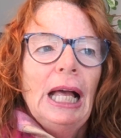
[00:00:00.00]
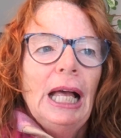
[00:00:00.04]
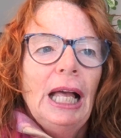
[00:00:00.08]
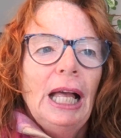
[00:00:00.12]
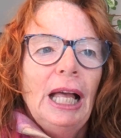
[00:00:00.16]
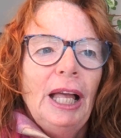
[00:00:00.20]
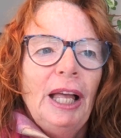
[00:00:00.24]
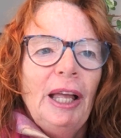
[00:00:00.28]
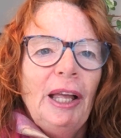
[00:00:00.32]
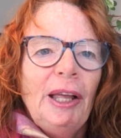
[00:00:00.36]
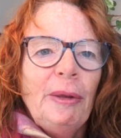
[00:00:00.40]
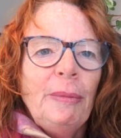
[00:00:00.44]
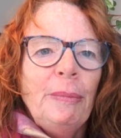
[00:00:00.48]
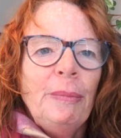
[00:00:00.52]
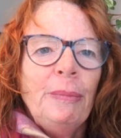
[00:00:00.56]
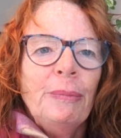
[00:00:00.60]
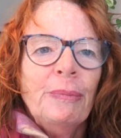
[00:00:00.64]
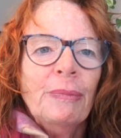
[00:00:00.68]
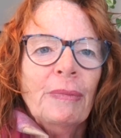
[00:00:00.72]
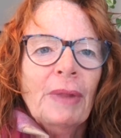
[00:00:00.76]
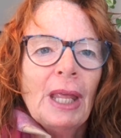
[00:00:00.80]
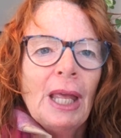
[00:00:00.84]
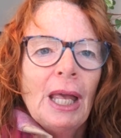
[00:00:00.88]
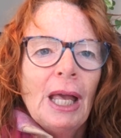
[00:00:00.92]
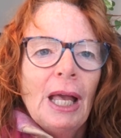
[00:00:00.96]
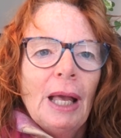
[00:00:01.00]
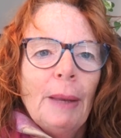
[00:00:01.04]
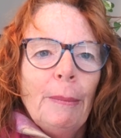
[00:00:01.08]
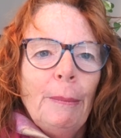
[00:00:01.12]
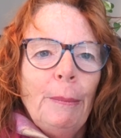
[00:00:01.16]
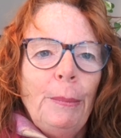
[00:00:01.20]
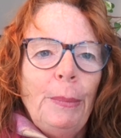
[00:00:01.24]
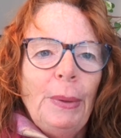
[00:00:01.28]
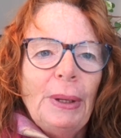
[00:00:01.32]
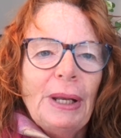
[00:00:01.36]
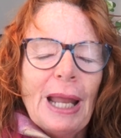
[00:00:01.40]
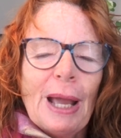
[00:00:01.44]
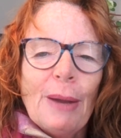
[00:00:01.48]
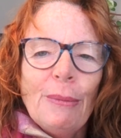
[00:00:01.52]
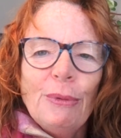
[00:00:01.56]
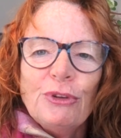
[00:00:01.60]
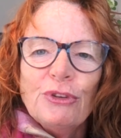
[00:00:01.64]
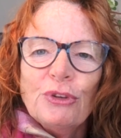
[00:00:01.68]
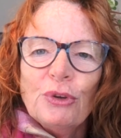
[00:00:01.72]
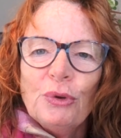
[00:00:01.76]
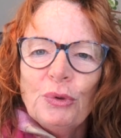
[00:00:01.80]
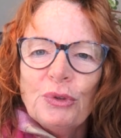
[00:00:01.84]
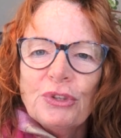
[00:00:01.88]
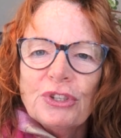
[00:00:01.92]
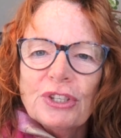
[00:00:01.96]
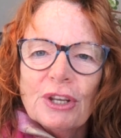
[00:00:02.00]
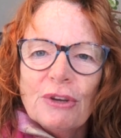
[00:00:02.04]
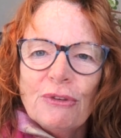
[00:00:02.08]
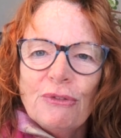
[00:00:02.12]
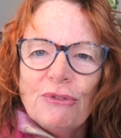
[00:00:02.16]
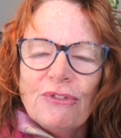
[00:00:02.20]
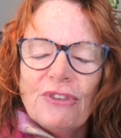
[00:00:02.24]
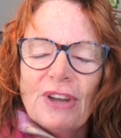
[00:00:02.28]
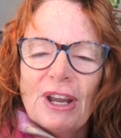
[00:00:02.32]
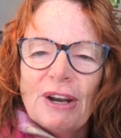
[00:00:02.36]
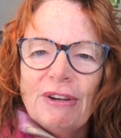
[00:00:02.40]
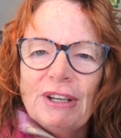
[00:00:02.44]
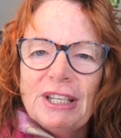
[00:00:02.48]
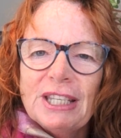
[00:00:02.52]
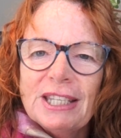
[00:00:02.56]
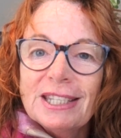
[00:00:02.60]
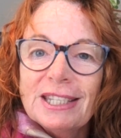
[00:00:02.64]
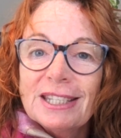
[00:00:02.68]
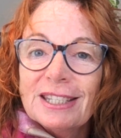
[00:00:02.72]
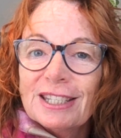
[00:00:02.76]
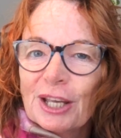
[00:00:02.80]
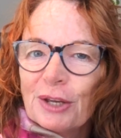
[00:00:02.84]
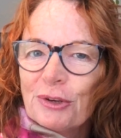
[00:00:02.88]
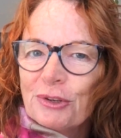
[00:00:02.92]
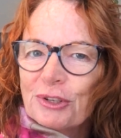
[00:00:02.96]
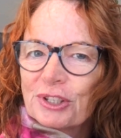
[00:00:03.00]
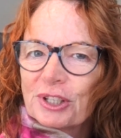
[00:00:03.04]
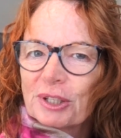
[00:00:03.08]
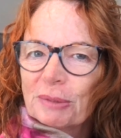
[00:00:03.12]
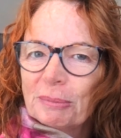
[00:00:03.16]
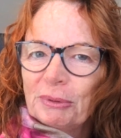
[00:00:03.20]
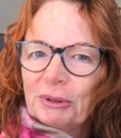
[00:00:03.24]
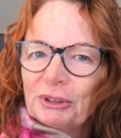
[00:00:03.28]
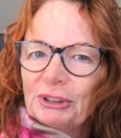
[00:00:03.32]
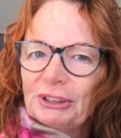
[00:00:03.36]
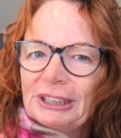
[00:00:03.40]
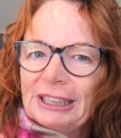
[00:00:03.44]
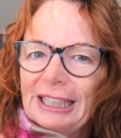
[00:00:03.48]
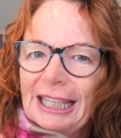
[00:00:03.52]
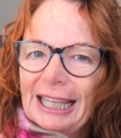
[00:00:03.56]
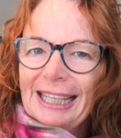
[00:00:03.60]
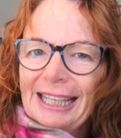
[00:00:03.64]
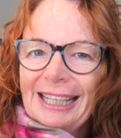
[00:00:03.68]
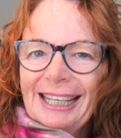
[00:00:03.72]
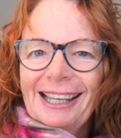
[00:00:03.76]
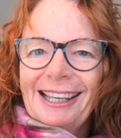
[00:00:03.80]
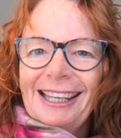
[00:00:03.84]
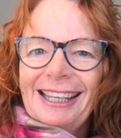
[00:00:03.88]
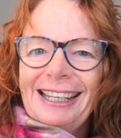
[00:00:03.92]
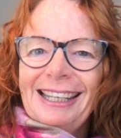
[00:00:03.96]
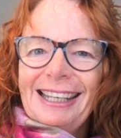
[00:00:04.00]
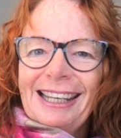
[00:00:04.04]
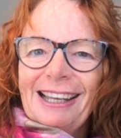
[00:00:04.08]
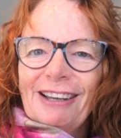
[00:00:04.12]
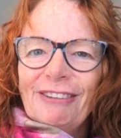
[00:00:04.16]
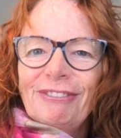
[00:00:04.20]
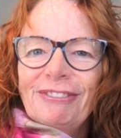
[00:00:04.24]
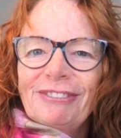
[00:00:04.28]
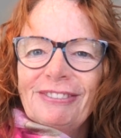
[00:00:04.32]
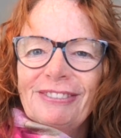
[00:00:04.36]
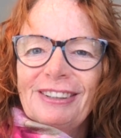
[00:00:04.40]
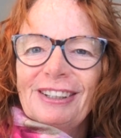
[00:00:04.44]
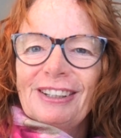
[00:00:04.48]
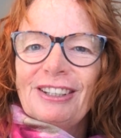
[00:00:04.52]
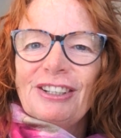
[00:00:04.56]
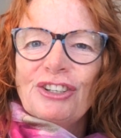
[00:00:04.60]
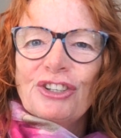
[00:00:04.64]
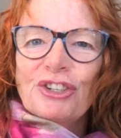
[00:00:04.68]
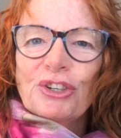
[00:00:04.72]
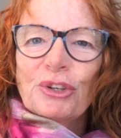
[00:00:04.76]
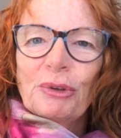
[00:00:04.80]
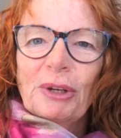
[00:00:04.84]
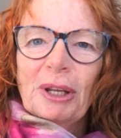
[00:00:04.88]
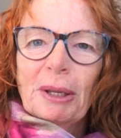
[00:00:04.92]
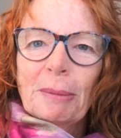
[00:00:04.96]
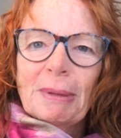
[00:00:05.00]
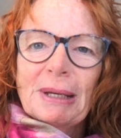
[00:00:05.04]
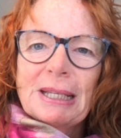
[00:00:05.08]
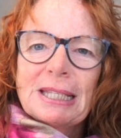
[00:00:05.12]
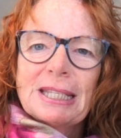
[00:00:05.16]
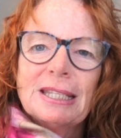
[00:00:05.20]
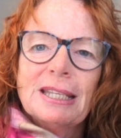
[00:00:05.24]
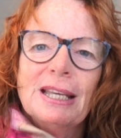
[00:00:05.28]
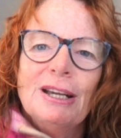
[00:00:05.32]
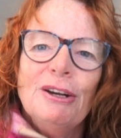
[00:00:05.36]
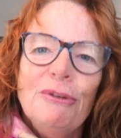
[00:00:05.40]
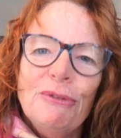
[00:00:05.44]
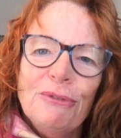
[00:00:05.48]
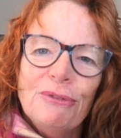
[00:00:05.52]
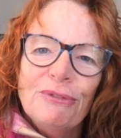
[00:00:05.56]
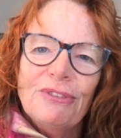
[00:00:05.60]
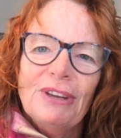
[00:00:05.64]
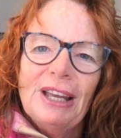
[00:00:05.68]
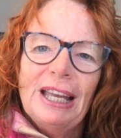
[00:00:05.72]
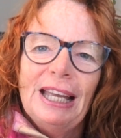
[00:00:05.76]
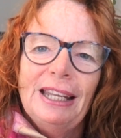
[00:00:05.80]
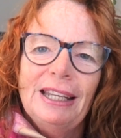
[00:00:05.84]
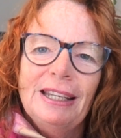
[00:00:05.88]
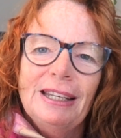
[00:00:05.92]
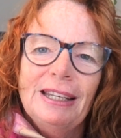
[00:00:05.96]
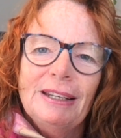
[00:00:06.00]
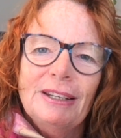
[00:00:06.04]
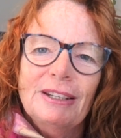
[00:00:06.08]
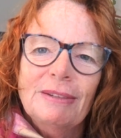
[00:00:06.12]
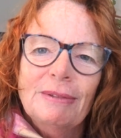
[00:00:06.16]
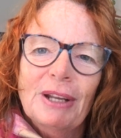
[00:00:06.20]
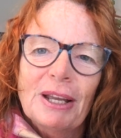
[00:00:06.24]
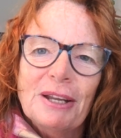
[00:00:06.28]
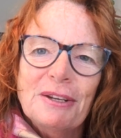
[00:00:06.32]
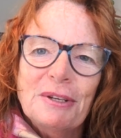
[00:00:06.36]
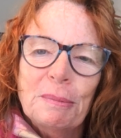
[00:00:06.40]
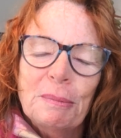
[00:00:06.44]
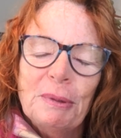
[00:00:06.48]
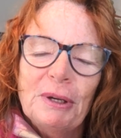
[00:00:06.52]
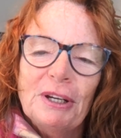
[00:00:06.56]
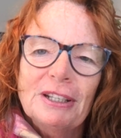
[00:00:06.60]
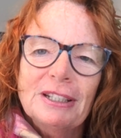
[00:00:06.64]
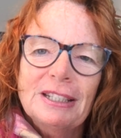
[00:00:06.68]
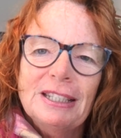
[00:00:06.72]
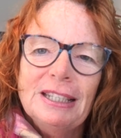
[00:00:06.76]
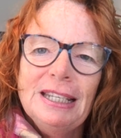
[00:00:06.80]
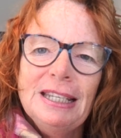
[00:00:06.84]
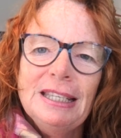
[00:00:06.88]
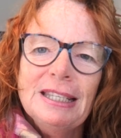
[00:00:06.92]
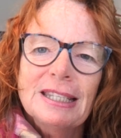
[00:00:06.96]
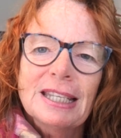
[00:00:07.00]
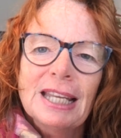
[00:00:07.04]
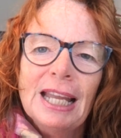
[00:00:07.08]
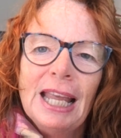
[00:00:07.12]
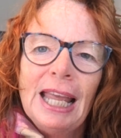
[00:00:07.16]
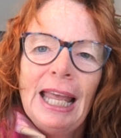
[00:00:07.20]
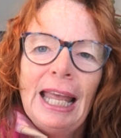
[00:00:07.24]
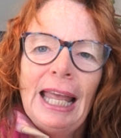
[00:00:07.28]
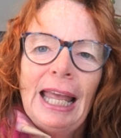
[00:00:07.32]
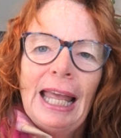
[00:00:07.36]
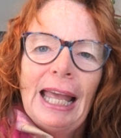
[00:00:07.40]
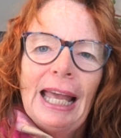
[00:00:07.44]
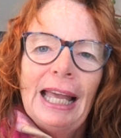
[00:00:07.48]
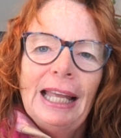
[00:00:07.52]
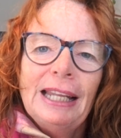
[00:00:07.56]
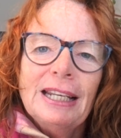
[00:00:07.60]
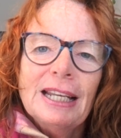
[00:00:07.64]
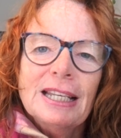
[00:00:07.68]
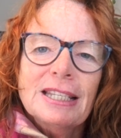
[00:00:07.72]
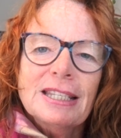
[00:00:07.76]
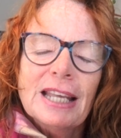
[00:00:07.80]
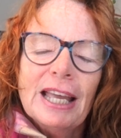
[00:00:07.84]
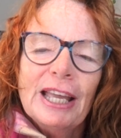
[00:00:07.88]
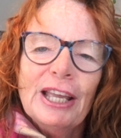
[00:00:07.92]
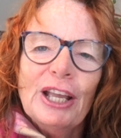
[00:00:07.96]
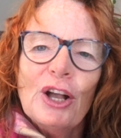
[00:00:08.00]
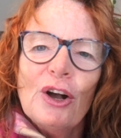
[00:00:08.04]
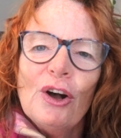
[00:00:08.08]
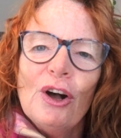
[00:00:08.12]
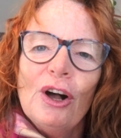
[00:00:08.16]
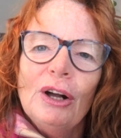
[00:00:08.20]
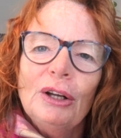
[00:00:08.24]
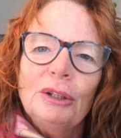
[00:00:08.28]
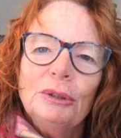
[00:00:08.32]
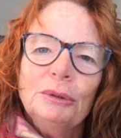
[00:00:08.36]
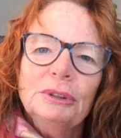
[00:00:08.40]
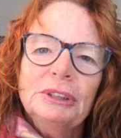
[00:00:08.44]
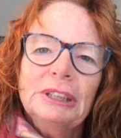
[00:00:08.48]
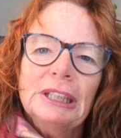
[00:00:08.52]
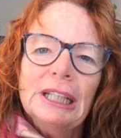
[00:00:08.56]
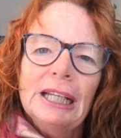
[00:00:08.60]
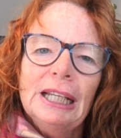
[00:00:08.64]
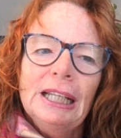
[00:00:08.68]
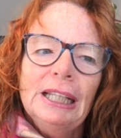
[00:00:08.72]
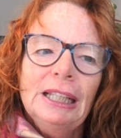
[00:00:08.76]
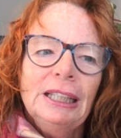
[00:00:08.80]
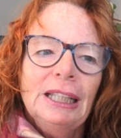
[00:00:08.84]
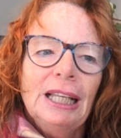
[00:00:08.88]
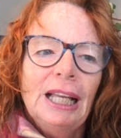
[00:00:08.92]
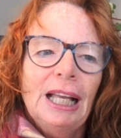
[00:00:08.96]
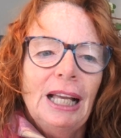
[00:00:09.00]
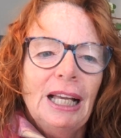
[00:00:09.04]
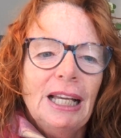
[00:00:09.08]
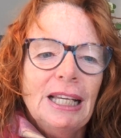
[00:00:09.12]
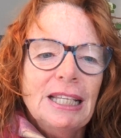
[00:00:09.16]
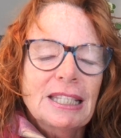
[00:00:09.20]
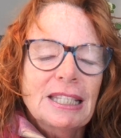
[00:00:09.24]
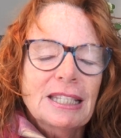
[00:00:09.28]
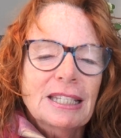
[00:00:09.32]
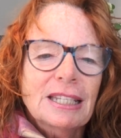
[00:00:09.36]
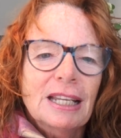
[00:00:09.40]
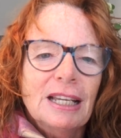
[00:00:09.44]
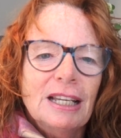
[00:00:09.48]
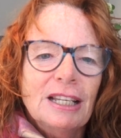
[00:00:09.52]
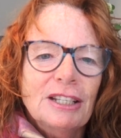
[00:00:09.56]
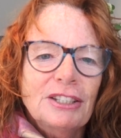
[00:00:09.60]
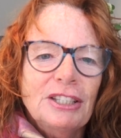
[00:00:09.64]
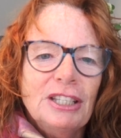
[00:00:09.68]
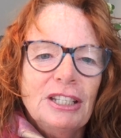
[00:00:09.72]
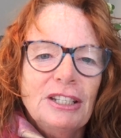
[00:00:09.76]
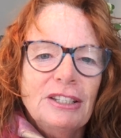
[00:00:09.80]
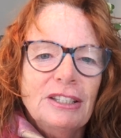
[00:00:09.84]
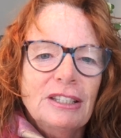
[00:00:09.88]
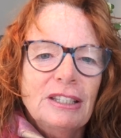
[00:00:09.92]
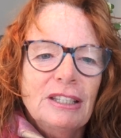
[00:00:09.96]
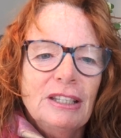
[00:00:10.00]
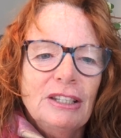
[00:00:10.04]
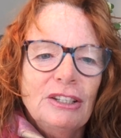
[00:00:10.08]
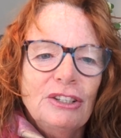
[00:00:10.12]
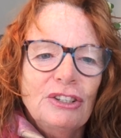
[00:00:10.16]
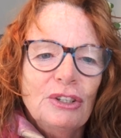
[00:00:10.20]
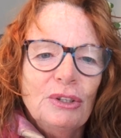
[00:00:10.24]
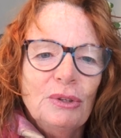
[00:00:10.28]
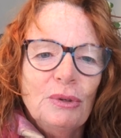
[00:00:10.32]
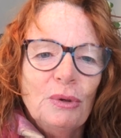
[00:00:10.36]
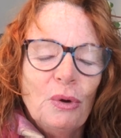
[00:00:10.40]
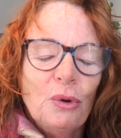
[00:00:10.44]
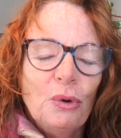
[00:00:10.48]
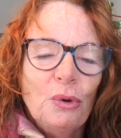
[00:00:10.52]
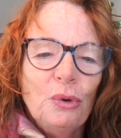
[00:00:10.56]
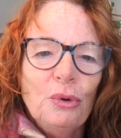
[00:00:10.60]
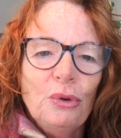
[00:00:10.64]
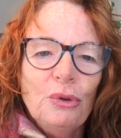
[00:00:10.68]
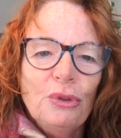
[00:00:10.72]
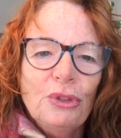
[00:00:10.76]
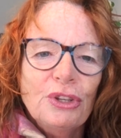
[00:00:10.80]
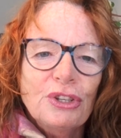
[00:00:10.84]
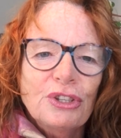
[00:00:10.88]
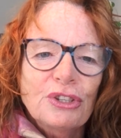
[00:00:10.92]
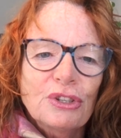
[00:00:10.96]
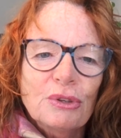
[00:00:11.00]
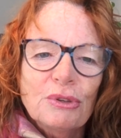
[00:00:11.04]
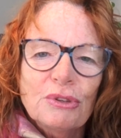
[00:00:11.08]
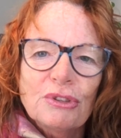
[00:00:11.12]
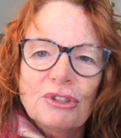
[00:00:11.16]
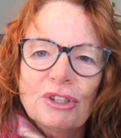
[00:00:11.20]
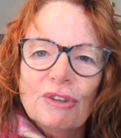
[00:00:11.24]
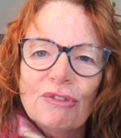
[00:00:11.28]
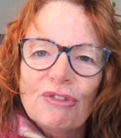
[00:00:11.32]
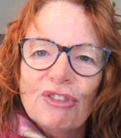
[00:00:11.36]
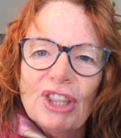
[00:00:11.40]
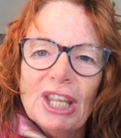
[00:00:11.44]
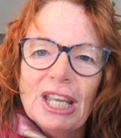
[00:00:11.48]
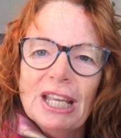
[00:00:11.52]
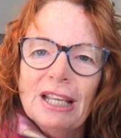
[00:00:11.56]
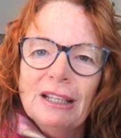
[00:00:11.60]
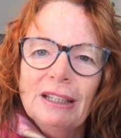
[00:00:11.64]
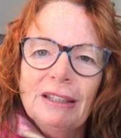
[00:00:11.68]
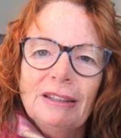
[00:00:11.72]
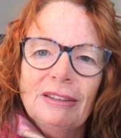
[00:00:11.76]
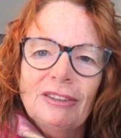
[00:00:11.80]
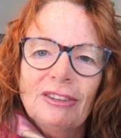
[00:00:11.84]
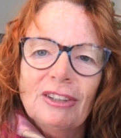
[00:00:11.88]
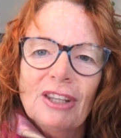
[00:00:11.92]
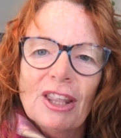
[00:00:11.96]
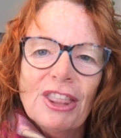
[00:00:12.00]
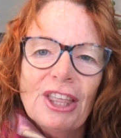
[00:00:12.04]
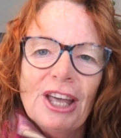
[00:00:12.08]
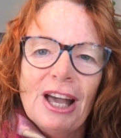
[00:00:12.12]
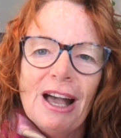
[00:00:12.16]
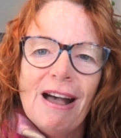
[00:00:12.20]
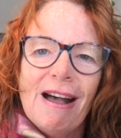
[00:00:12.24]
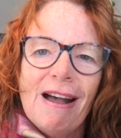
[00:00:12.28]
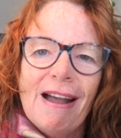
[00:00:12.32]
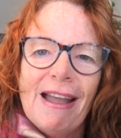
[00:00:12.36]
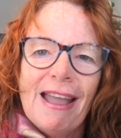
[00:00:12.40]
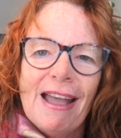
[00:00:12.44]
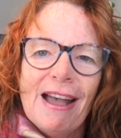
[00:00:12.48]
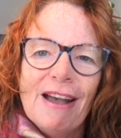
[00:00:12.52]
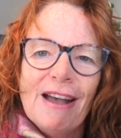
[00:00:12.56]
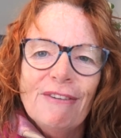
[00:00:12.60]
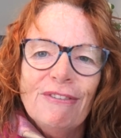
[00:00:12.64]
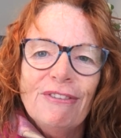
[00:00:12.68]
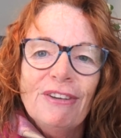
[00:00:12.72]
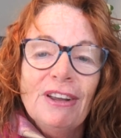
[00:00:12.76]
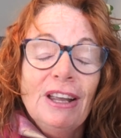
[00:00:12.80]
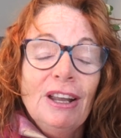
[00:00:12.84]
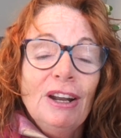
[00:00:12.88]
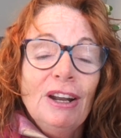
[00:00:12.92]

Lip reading: But I was also very sociable, and I loved enjoying myself and go to parties. And as I got older, I started to do all the sorts of things that I have